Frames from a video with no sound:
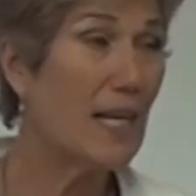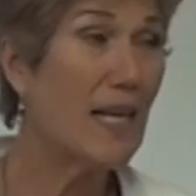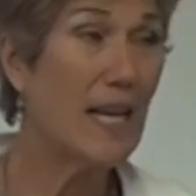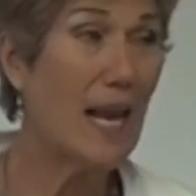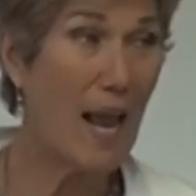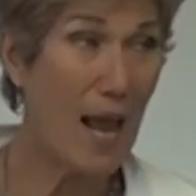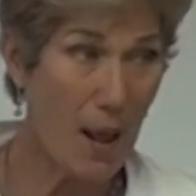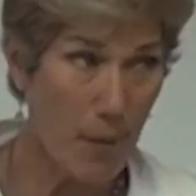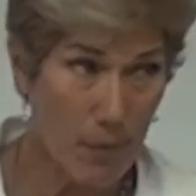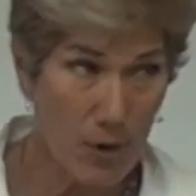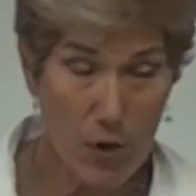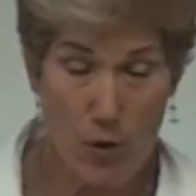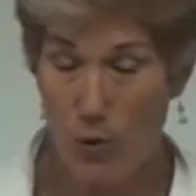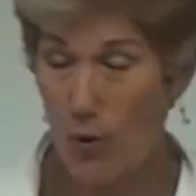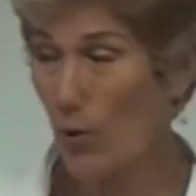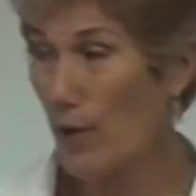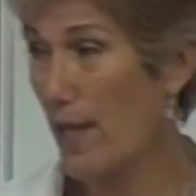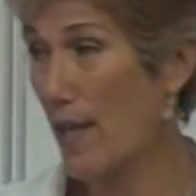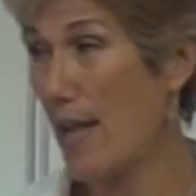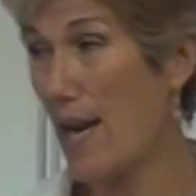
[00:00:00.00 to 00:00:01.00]

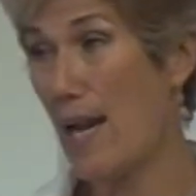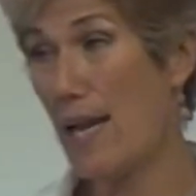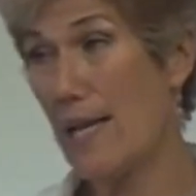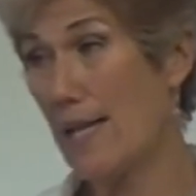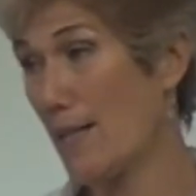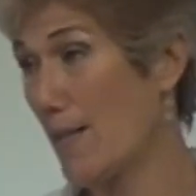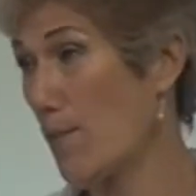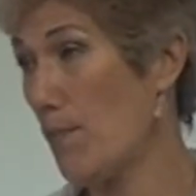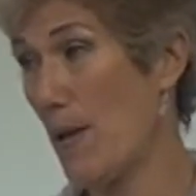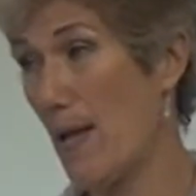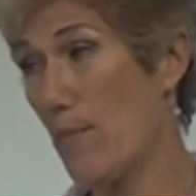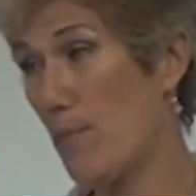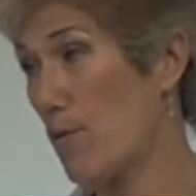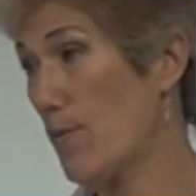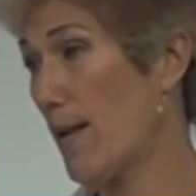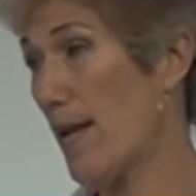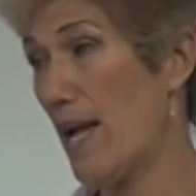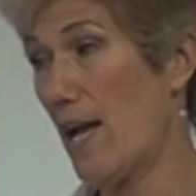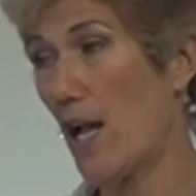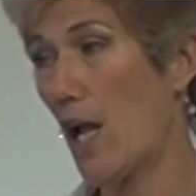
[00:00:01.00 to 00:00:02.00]
Chemical. Can I get the
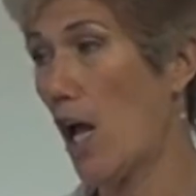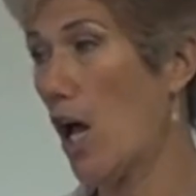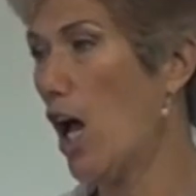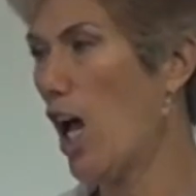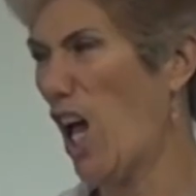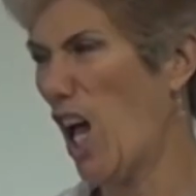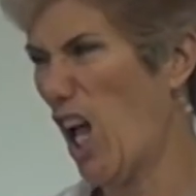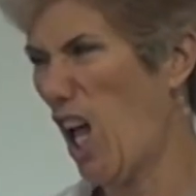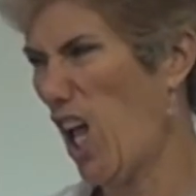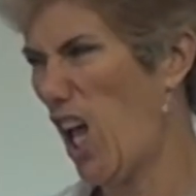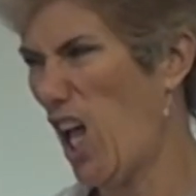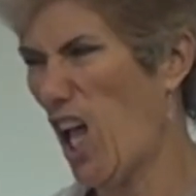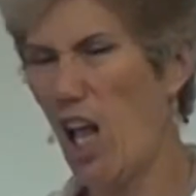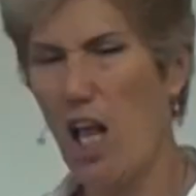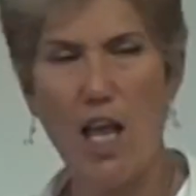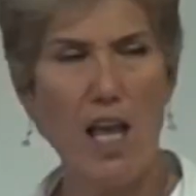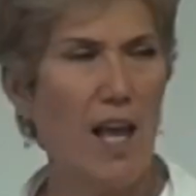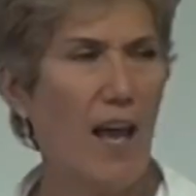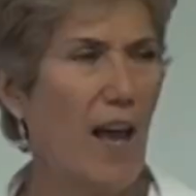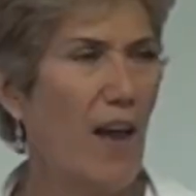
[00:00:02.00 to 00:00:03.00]
paper back?
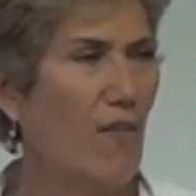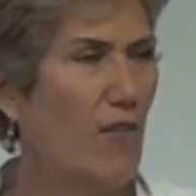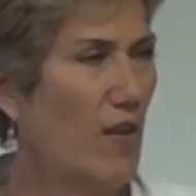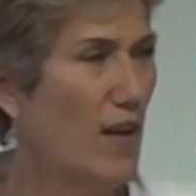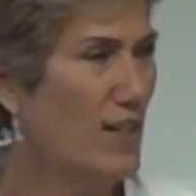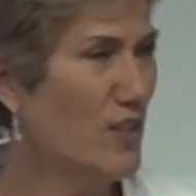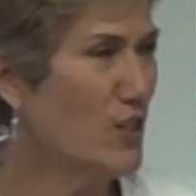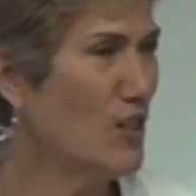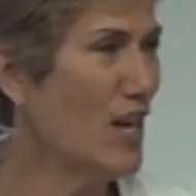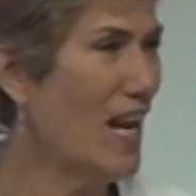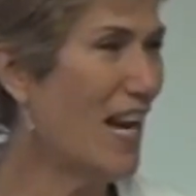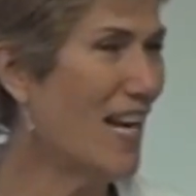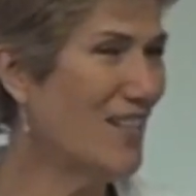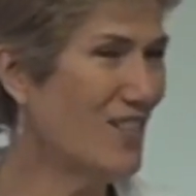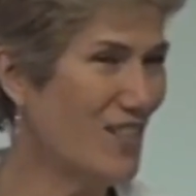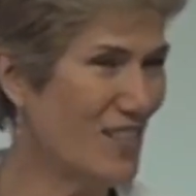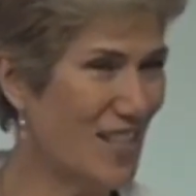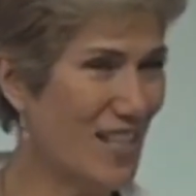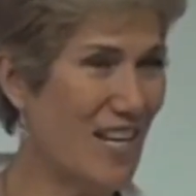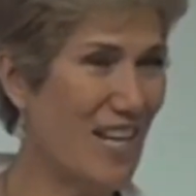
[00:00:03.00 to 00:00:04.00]
Have I
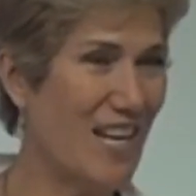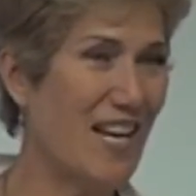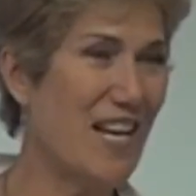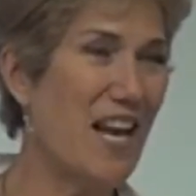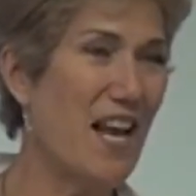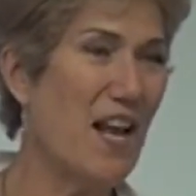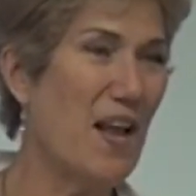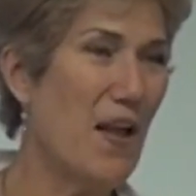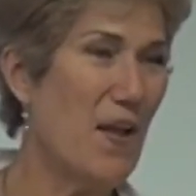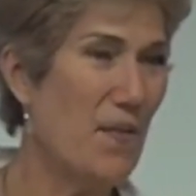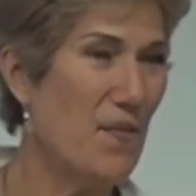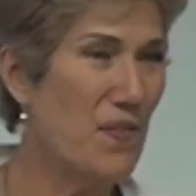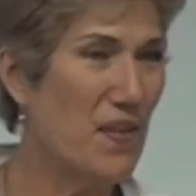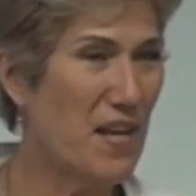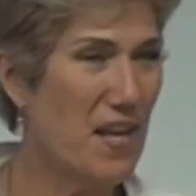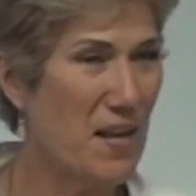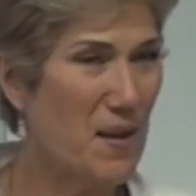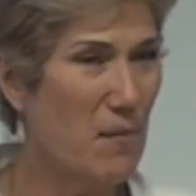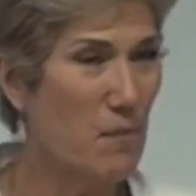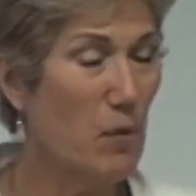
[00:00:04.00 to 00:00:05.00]
changed
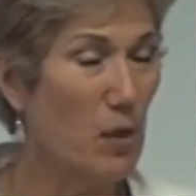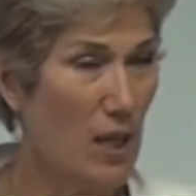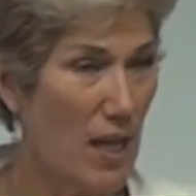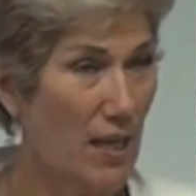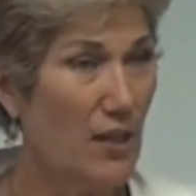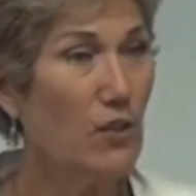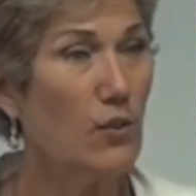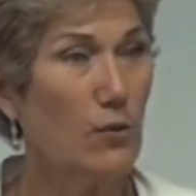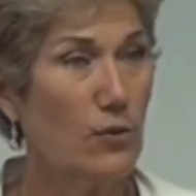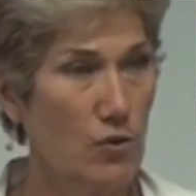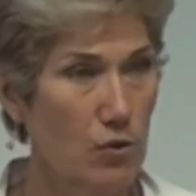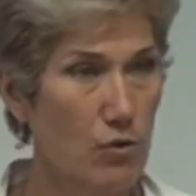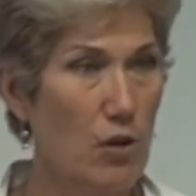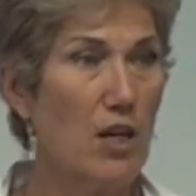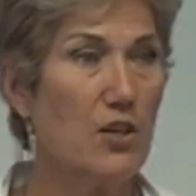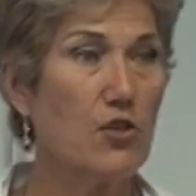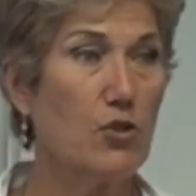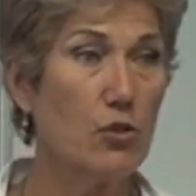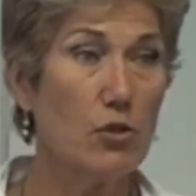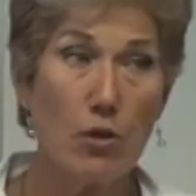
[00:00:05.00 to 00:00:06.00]
the molecular
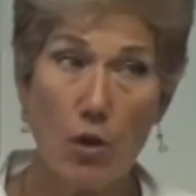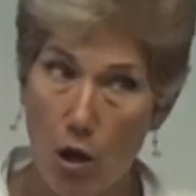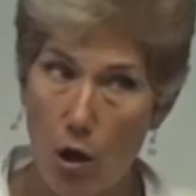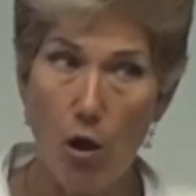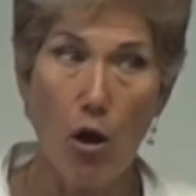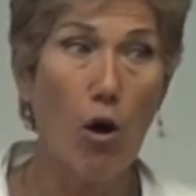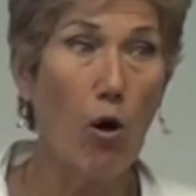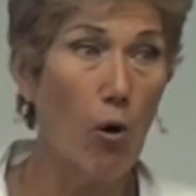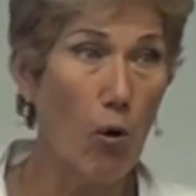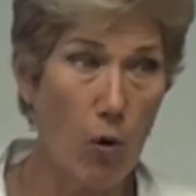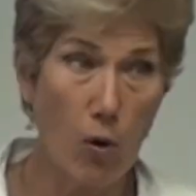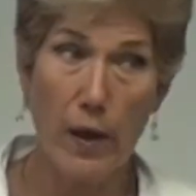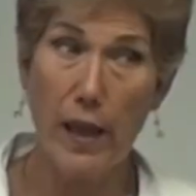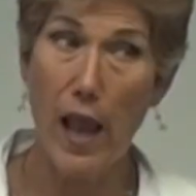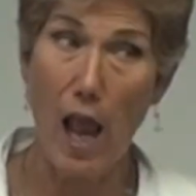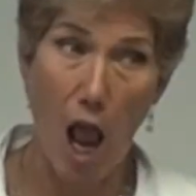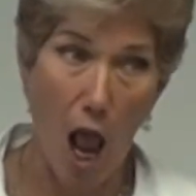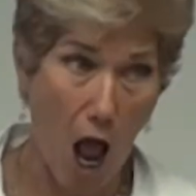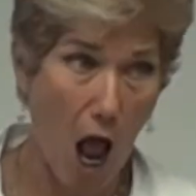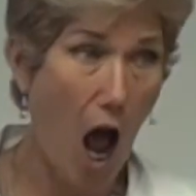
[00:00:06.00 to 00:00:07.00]
structure? Oh
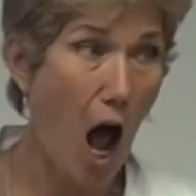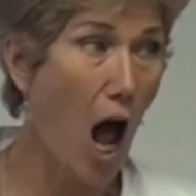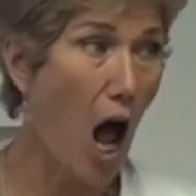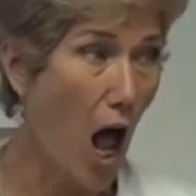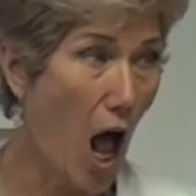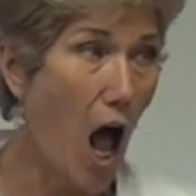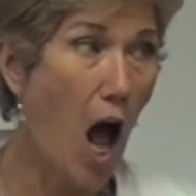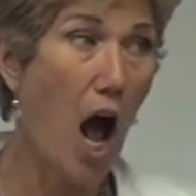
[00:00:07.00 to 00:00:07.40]
yeah.